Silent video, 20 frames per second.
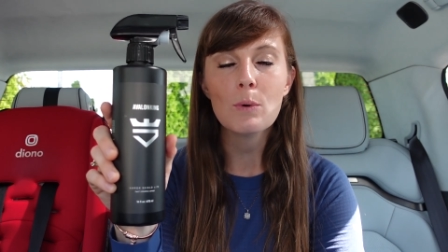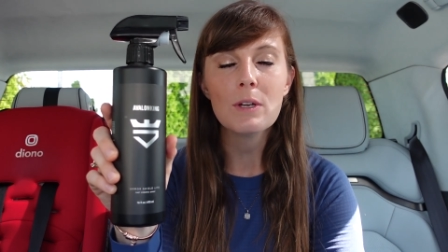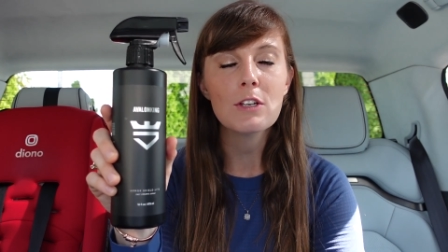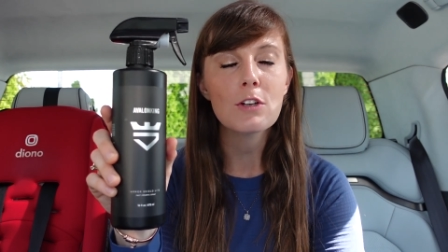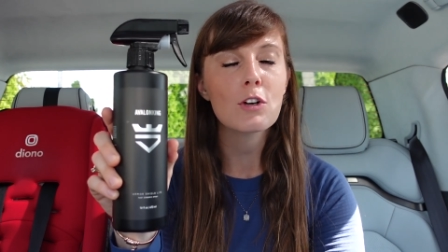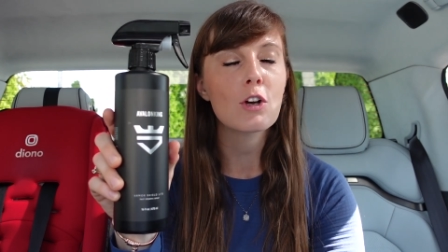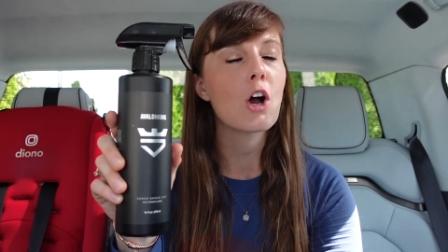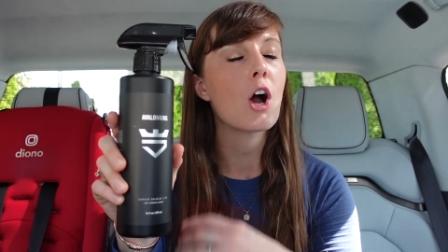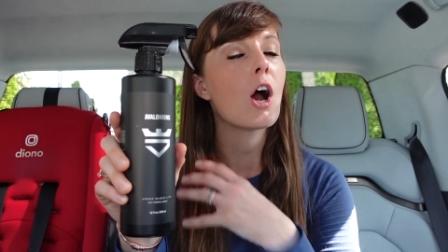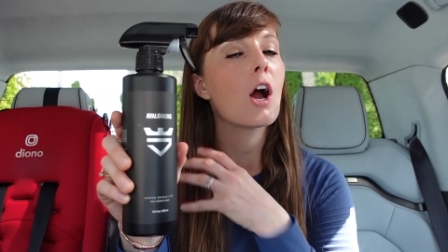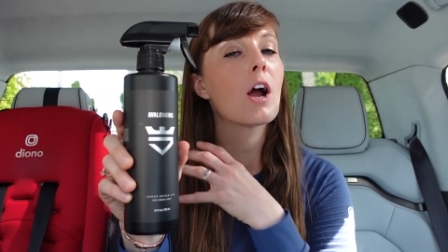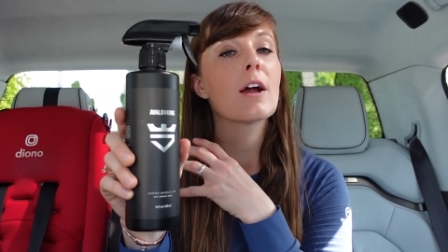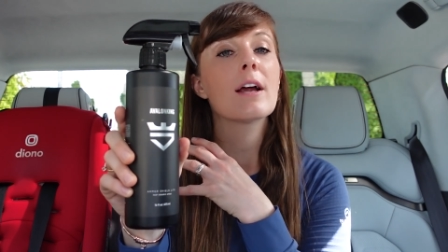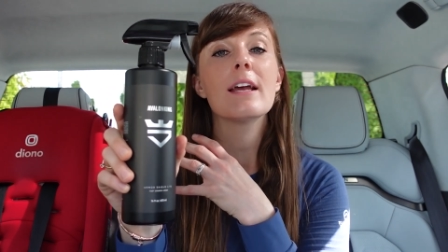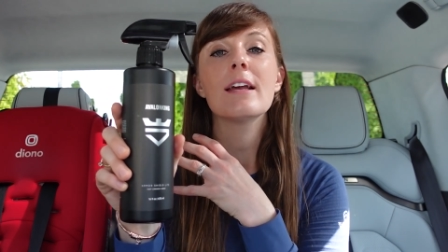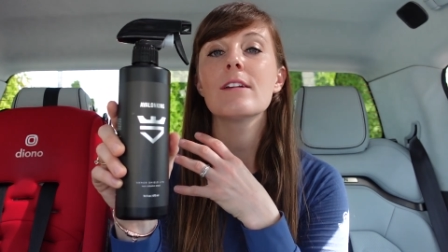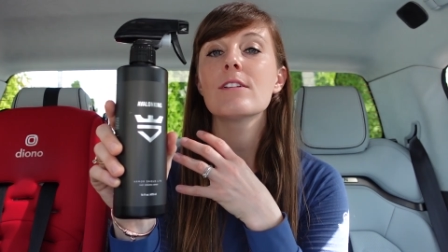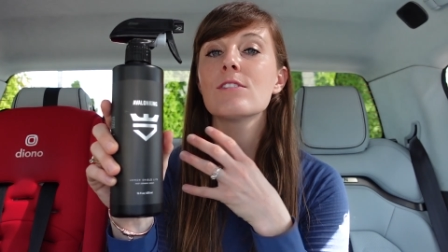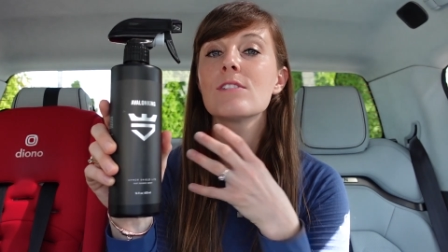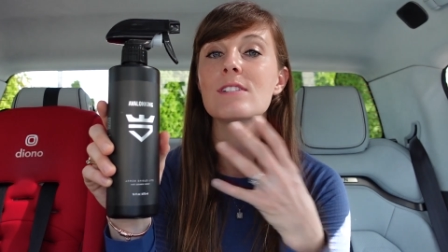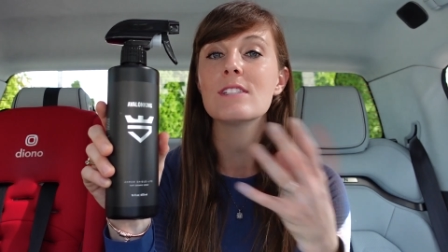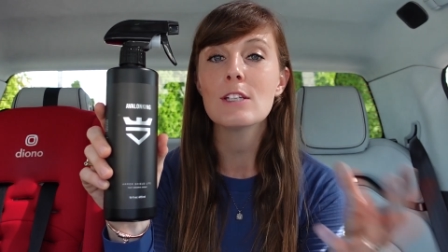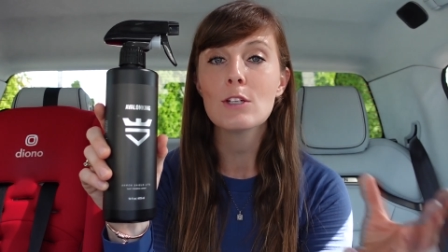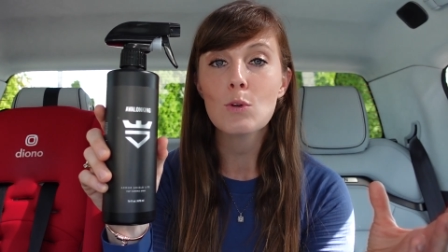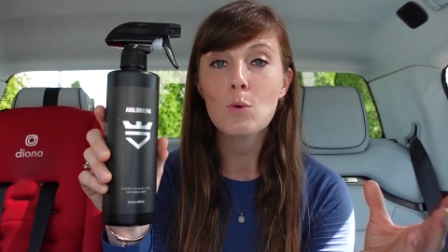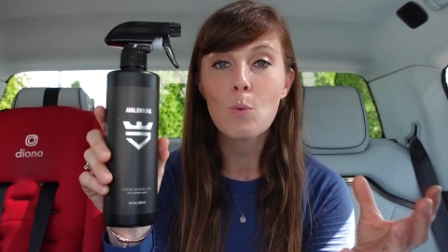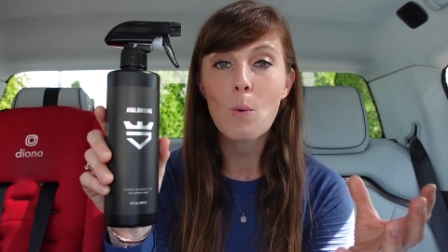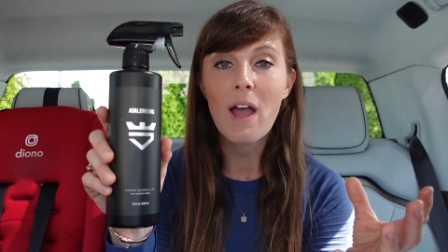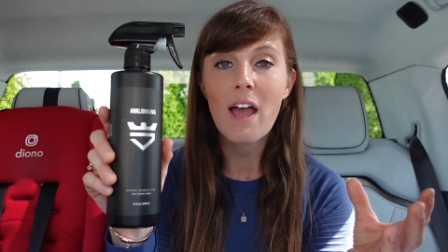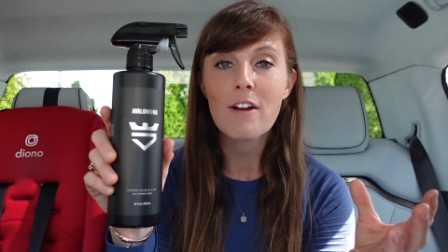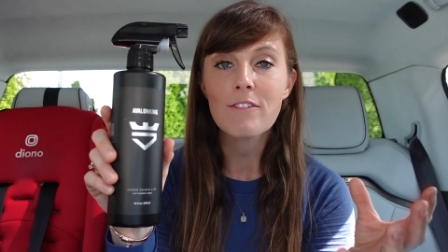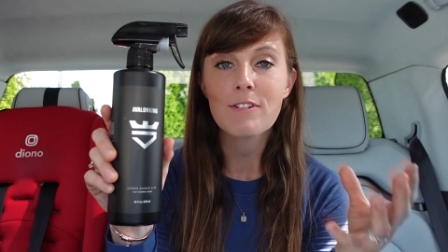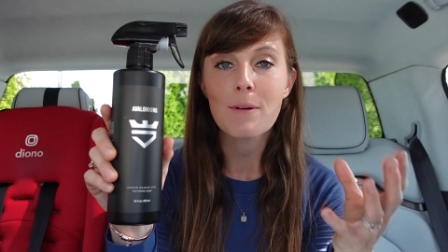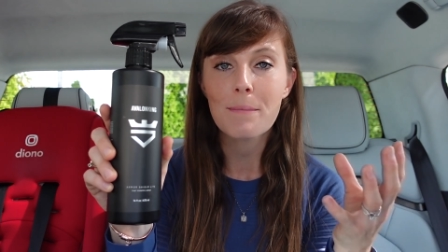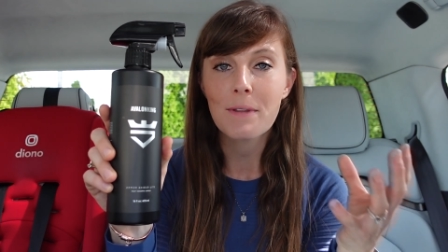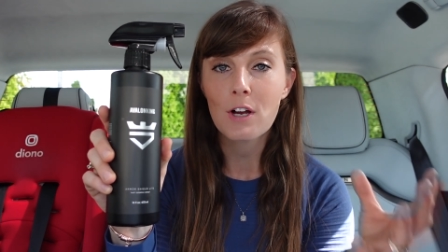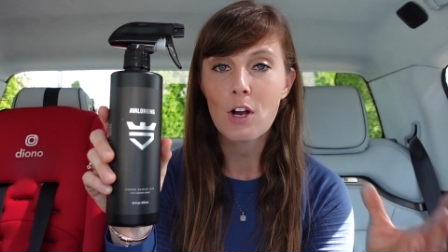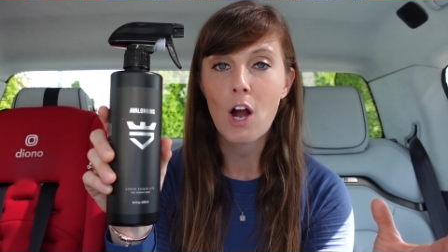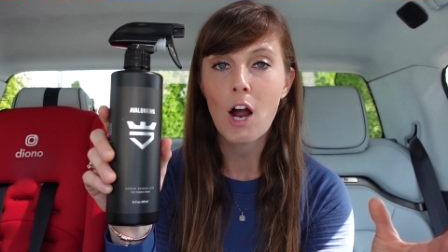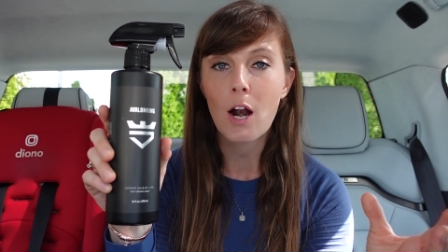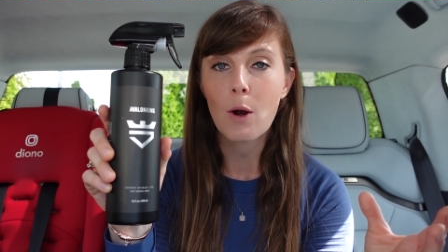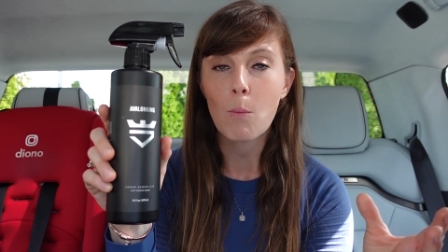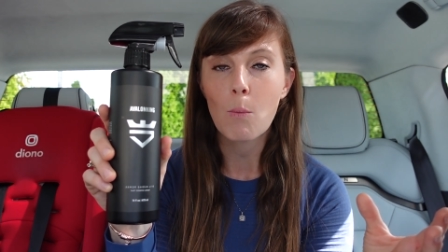when your car is still wet from the car